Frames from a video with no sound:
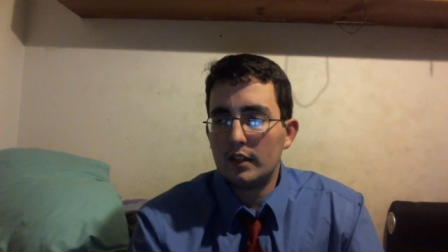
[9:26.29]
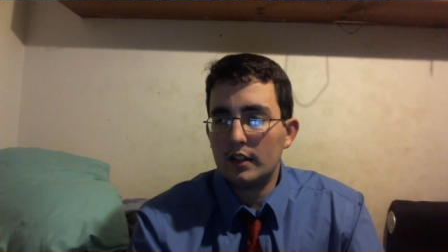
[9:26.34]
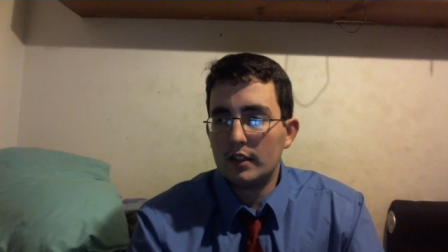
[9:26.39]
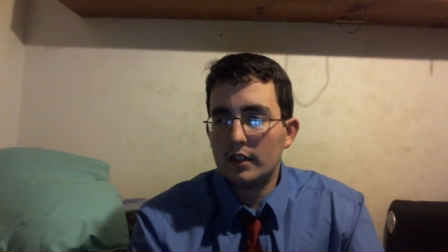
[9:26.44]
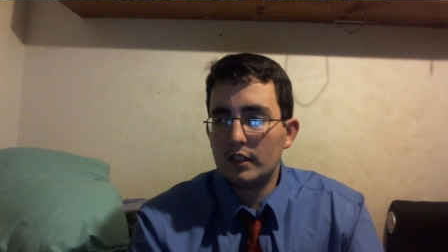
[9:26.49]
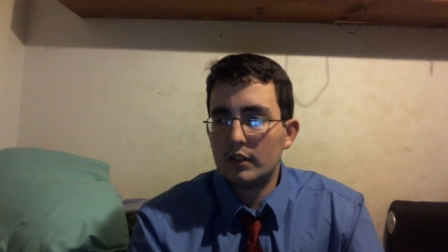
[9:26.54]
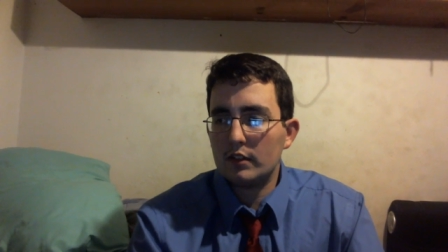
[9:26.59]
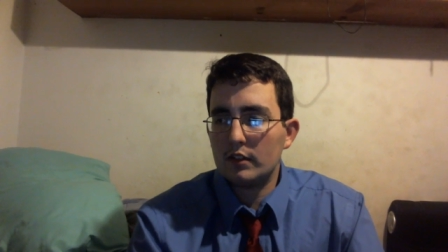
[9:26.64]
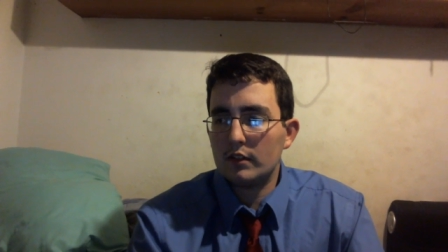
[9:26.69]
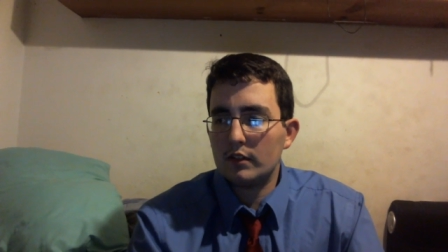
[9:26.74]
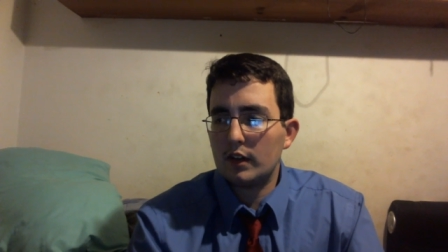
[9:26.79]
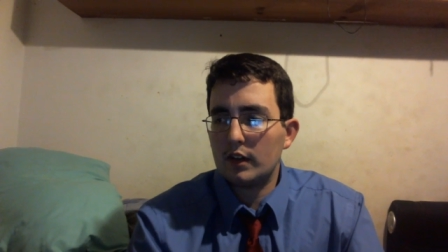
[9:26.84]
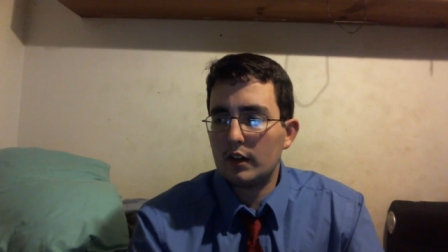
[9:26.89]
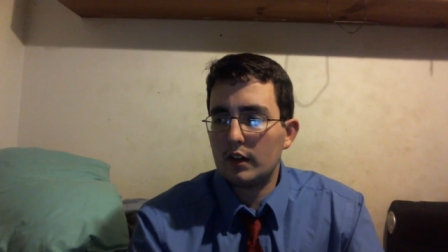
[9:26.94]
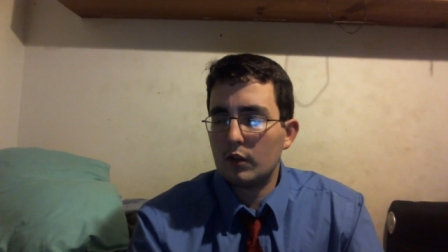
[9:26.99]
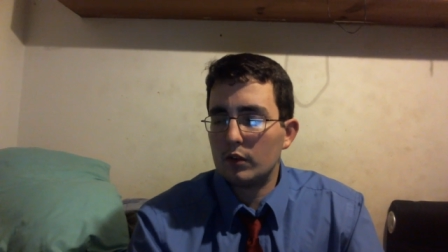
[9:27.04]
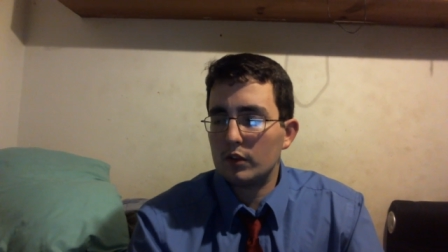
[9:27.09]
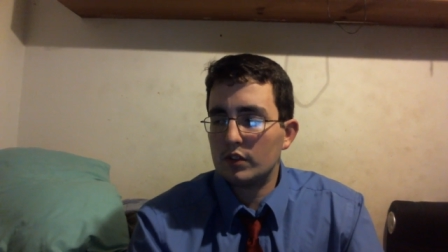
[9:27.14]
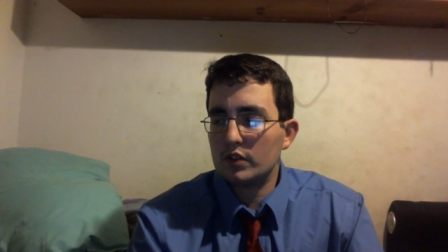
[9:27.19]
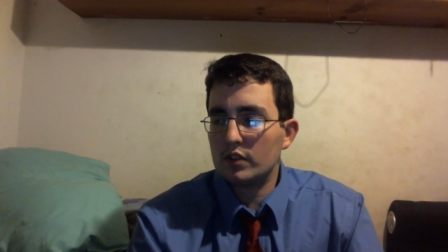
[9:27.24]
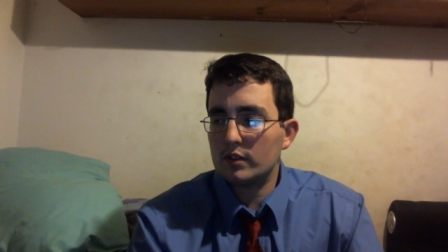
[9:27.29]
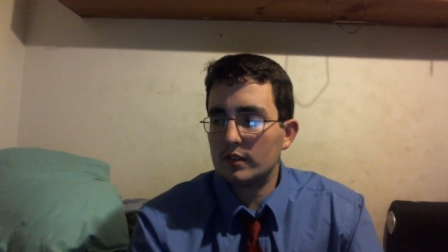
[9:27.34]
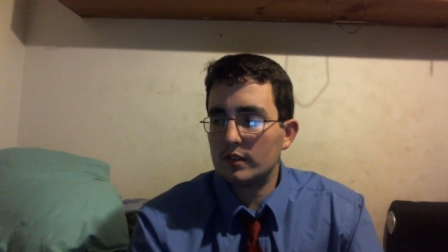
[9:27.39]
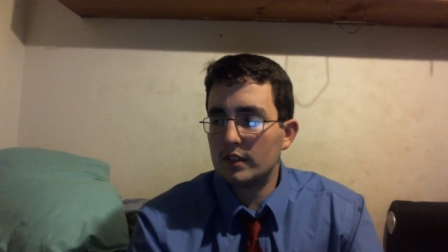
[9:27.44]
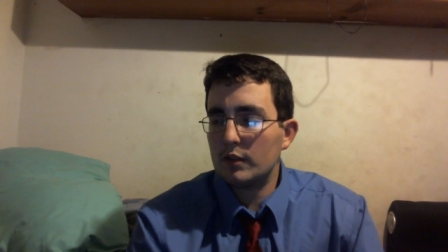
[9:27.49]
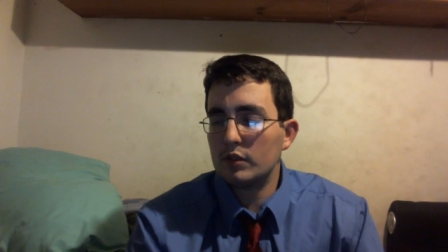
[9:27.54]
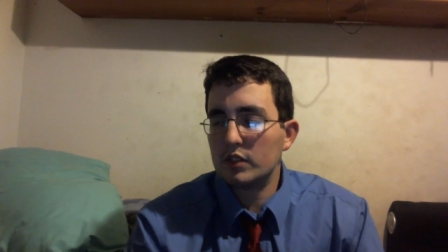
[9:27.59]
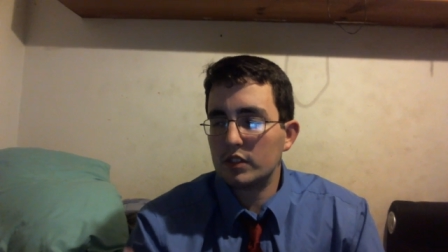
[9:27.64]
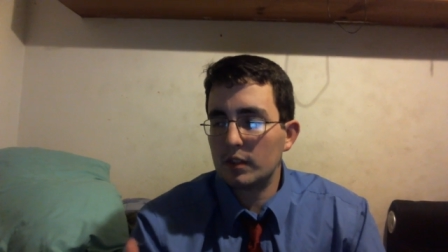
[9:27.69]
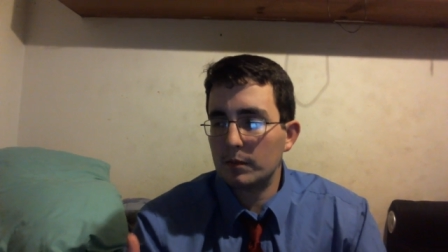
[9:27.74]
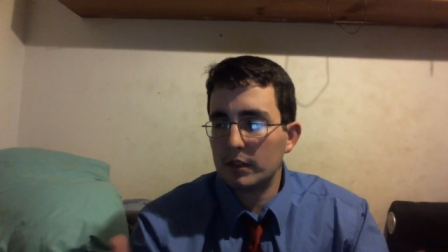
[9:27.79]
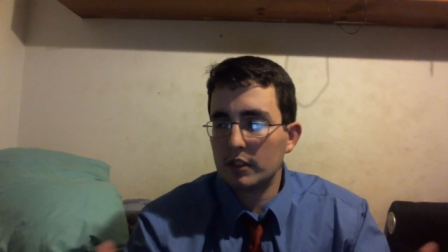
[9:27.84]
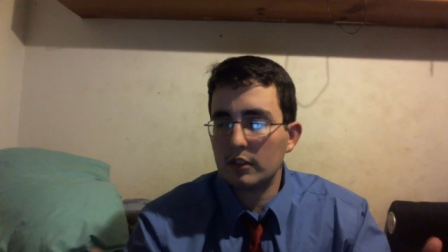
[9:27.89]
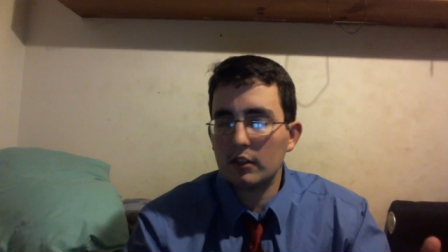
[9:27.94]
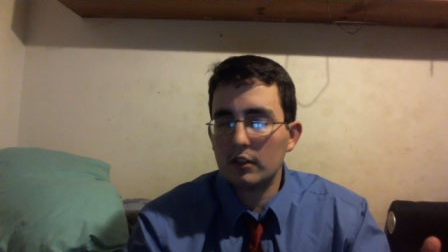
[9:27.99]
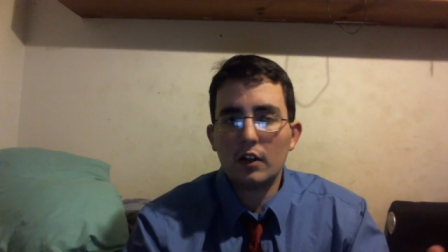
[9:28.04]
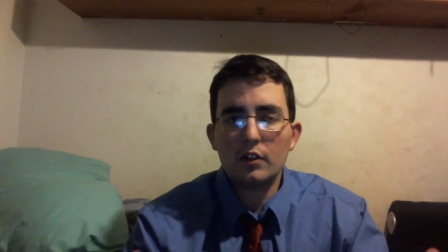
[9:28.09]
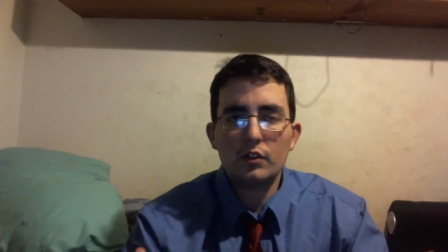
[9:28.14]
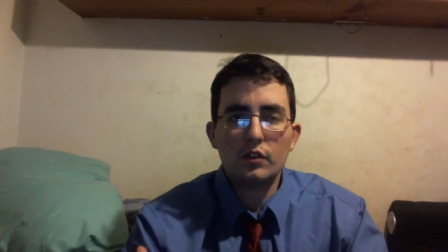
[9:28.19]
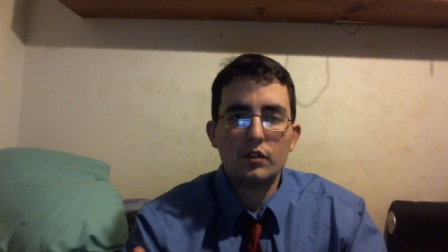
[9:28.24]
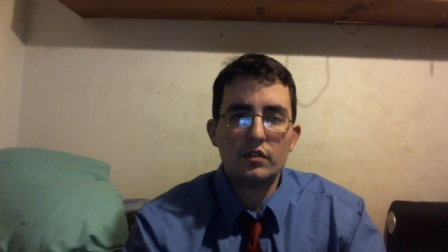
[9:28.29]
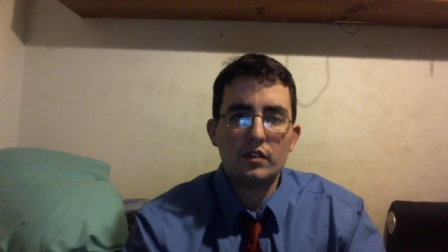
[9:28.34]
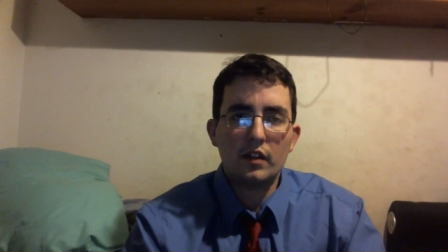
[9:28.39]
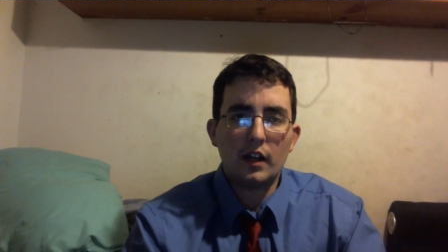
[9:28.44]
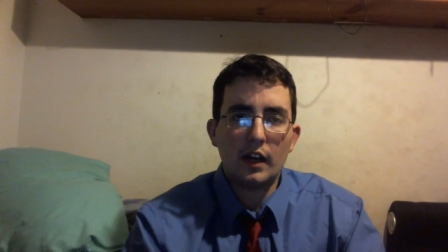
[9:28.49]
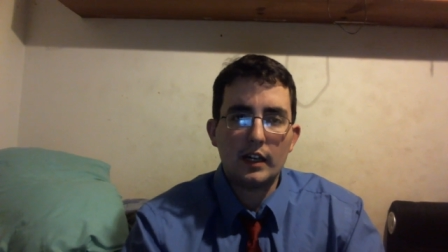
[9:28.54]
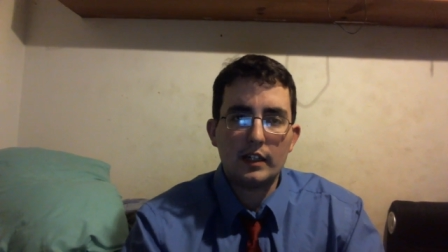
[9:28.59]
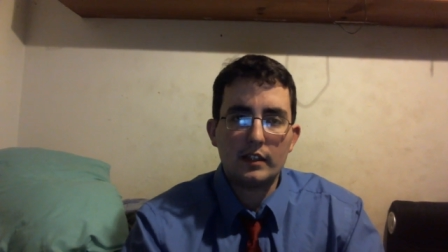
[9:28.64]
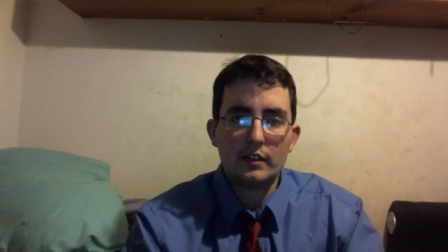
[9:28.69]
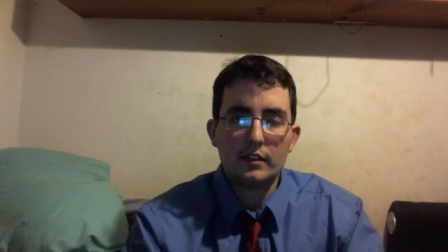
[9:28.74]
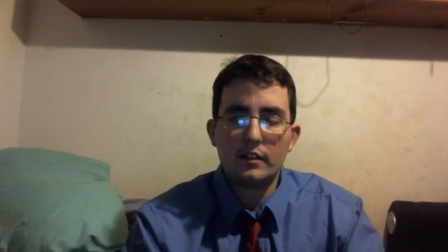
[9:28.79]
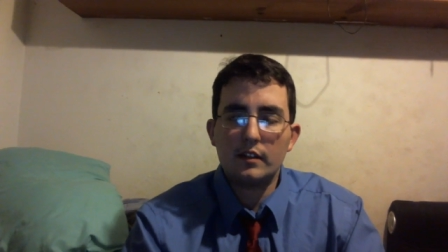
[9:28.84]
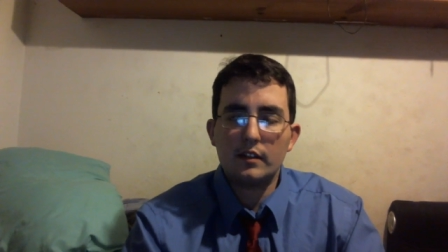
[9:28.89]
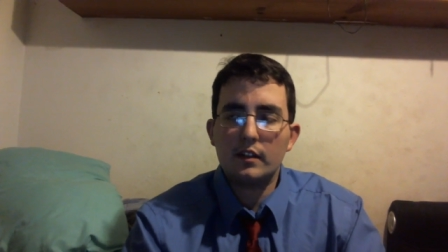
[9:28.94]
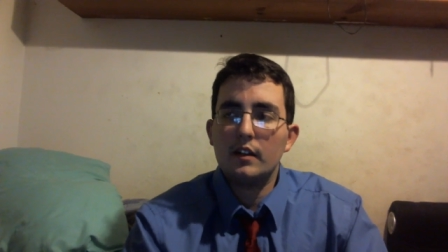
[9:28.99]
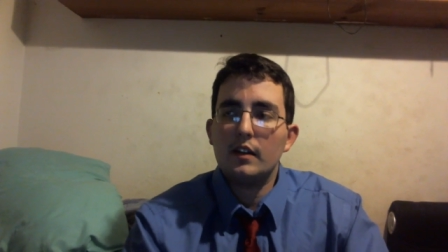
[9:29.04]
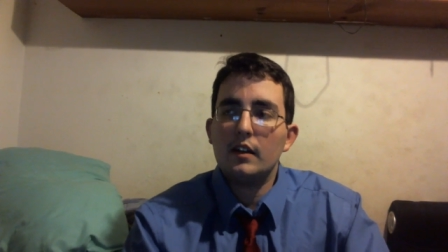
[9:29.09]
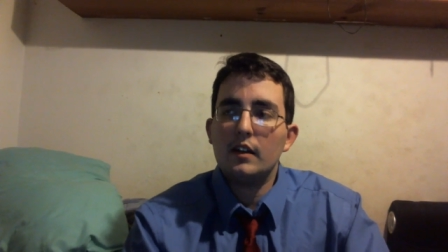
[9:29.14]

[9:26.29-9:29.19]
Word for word: you know, or it was something along those lines.